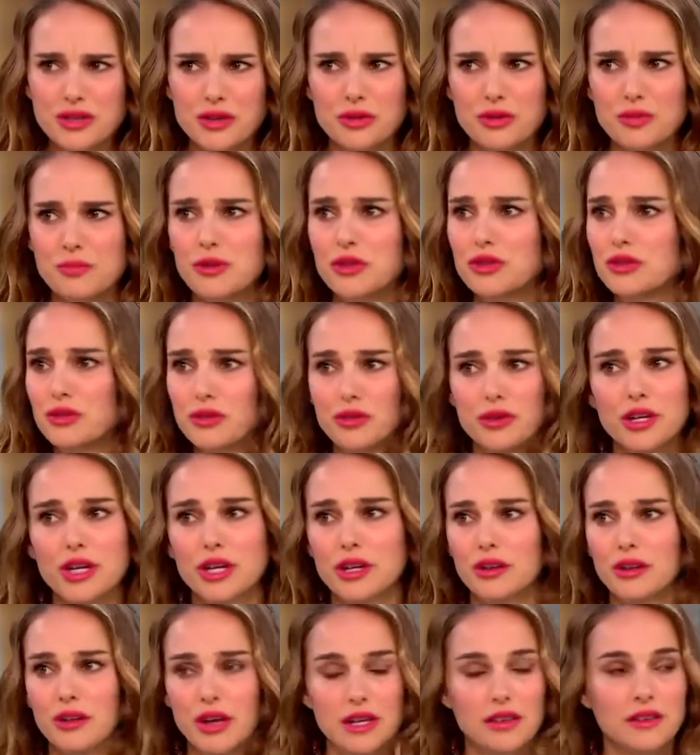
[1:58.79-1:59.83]
It's also
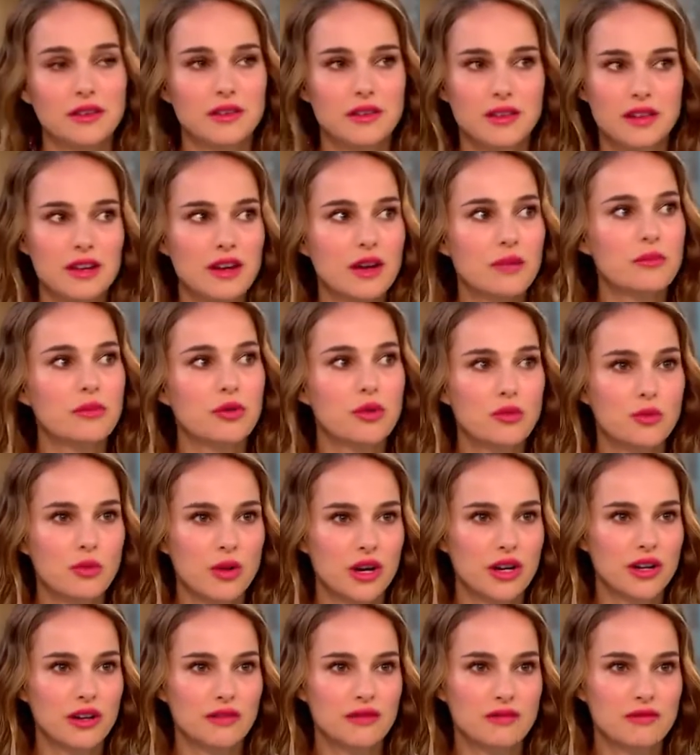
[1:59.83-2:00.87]
polluting. It's the
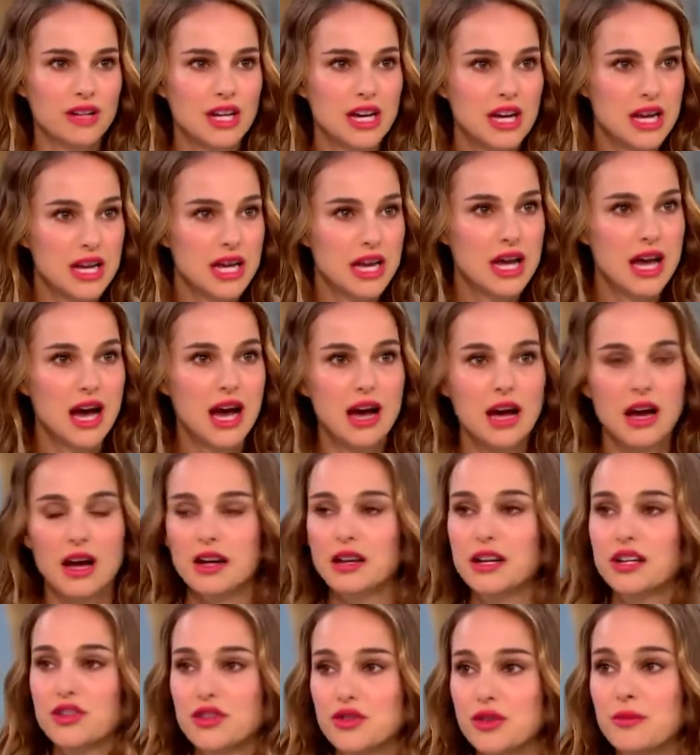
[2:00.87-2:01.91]
number one
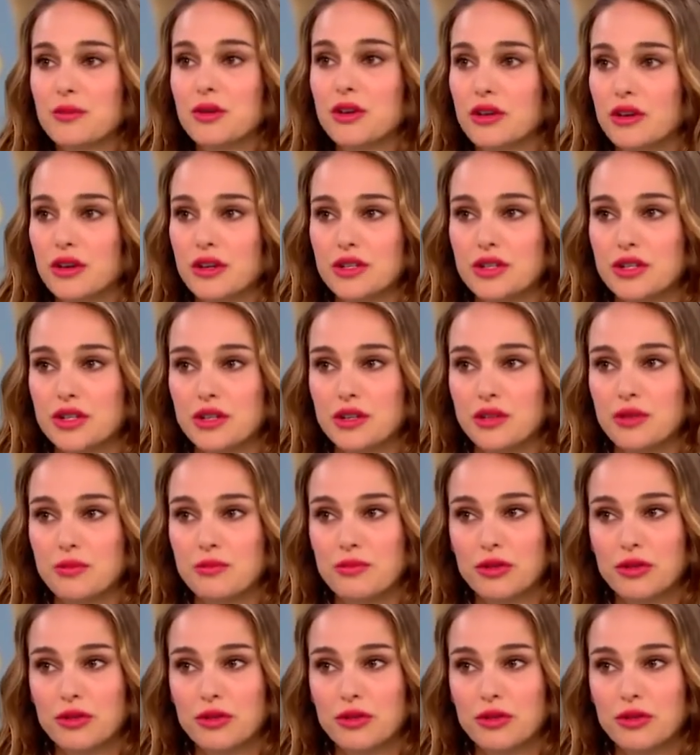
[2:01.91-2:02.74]
contributor